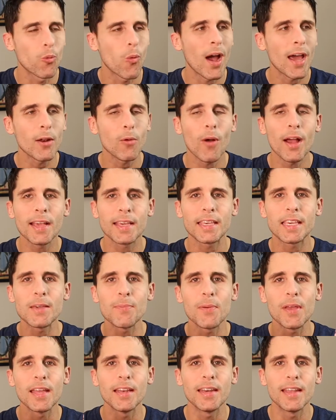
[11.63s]
Why do I
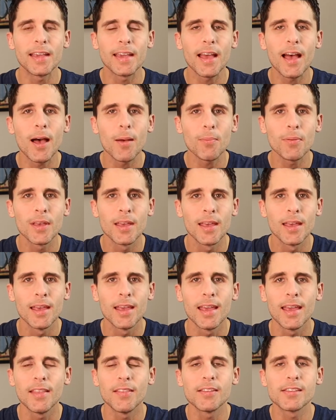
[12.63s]
keep ending up in